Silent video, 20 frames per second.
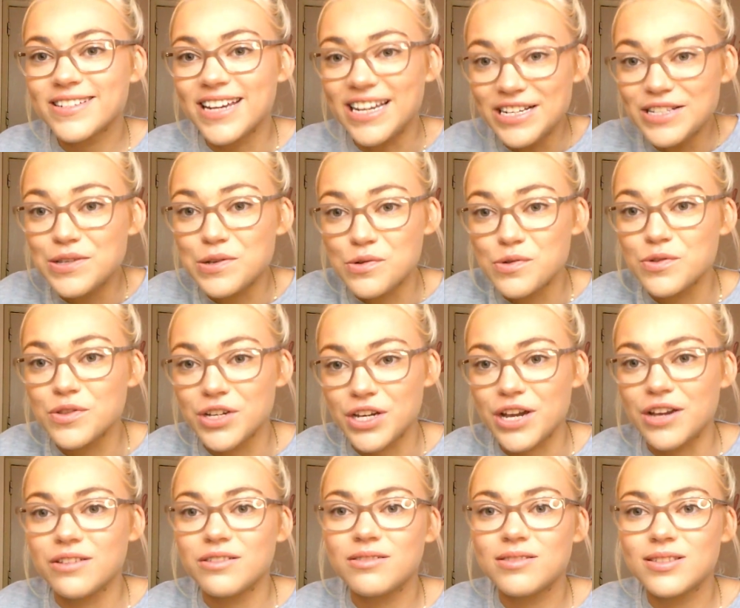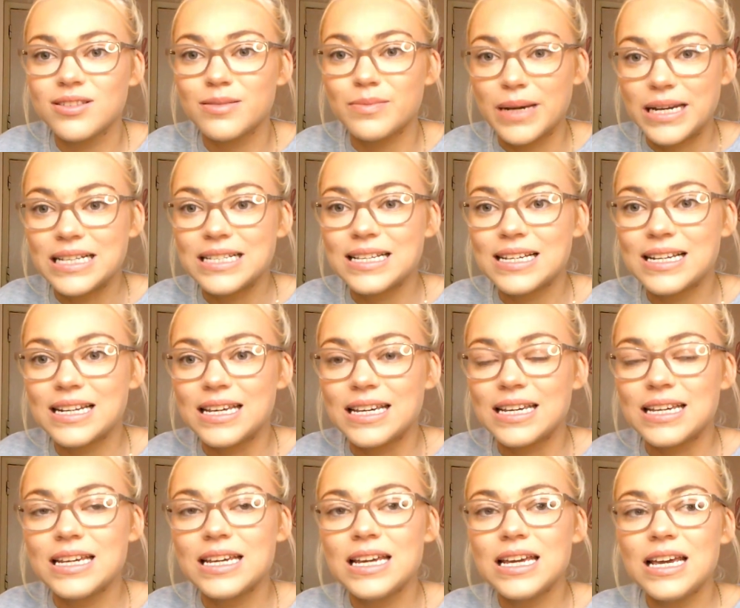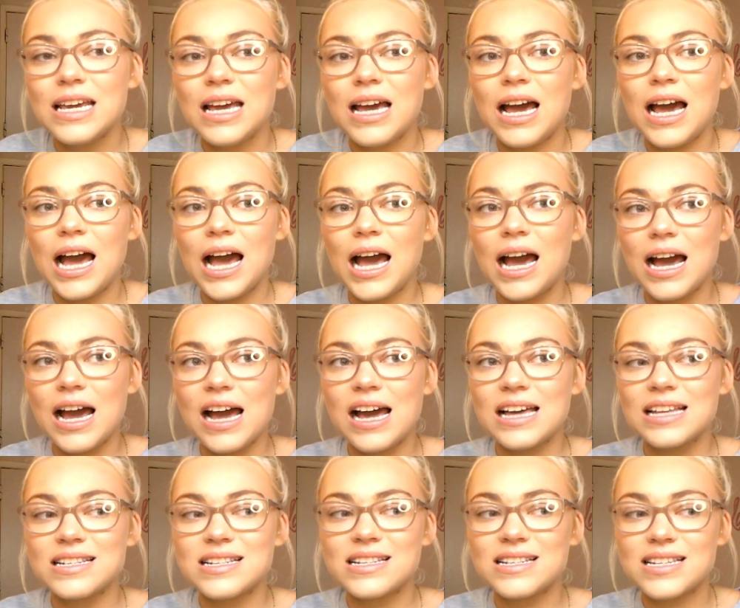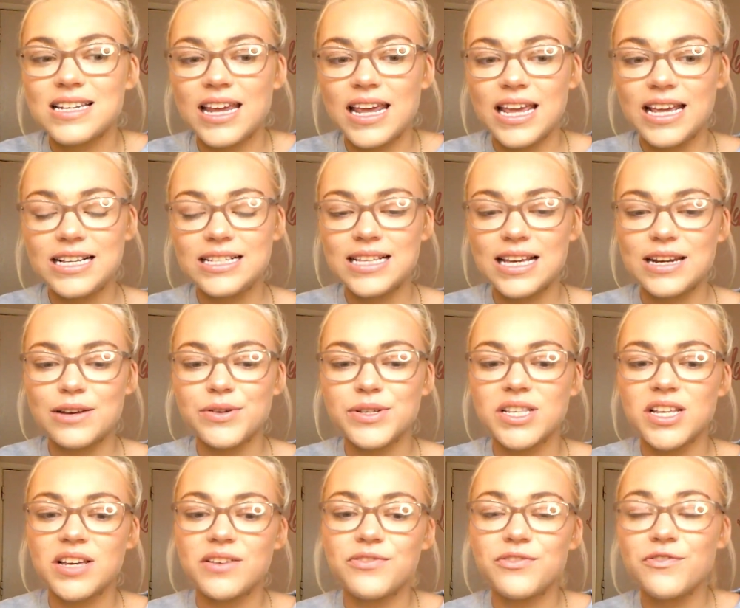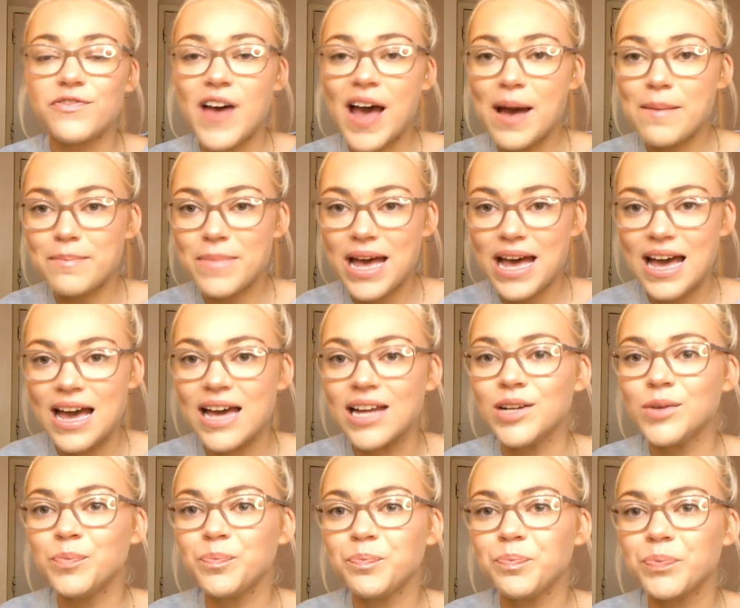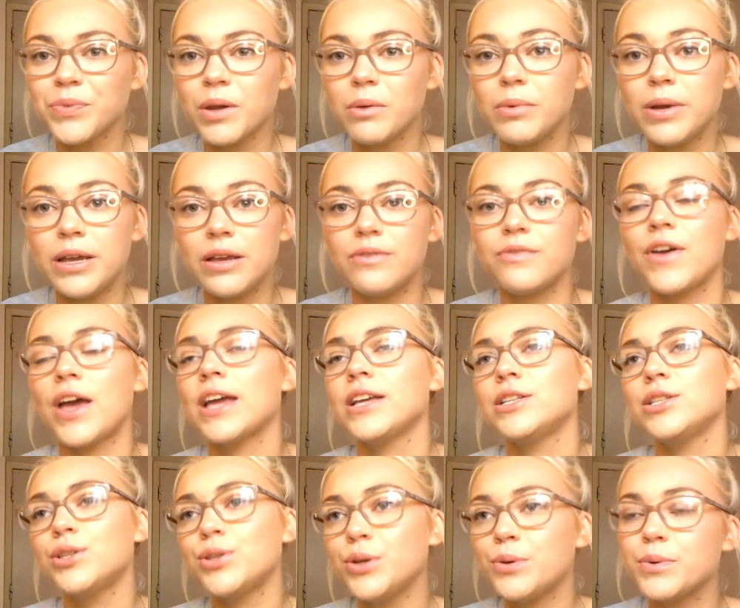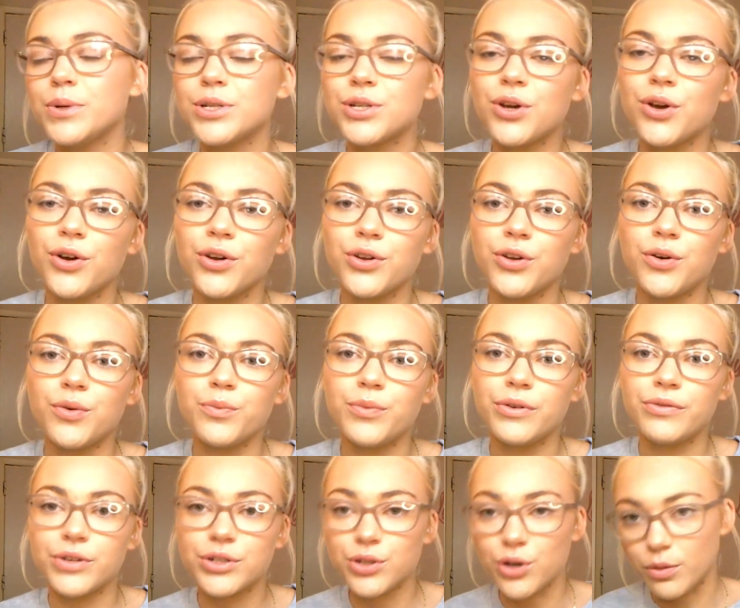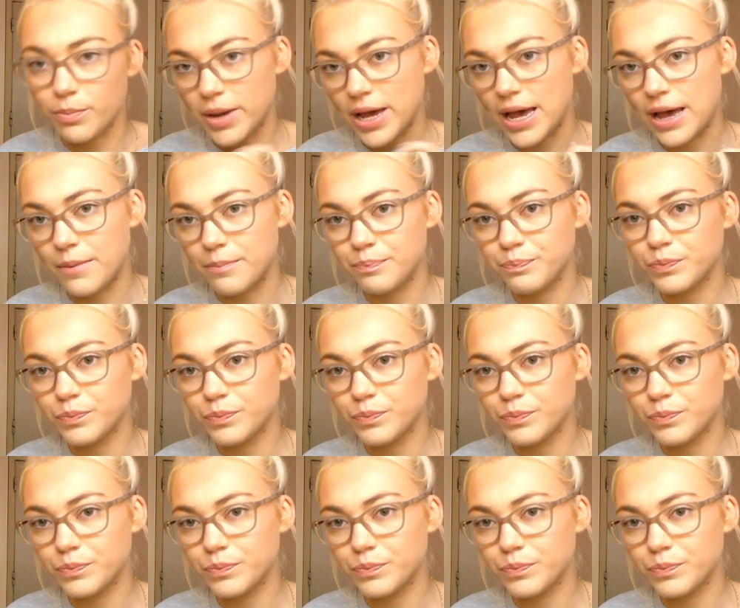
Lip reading: He saw the ghost basically, and he said it was a fat man with a suit and tie on with a top hat.